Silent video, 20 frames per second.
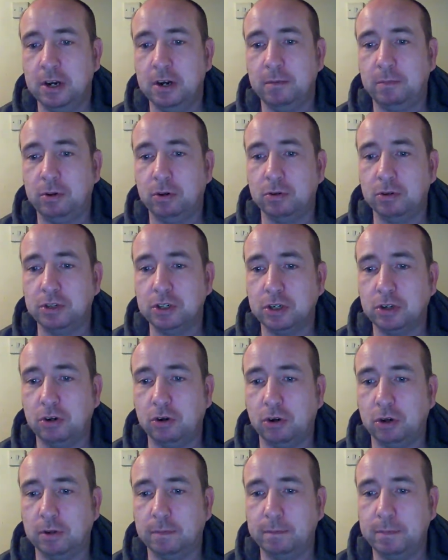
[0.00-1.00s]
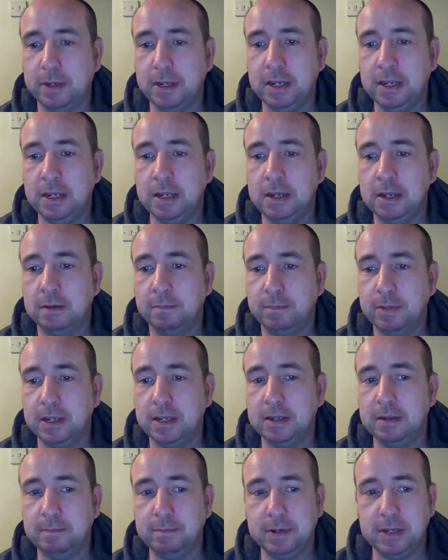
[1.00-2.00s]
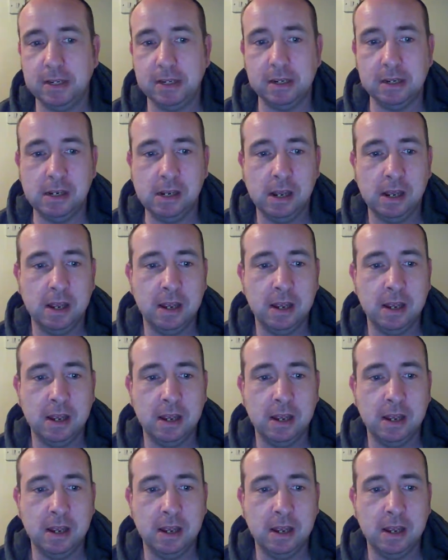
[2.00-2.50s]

protocol PPP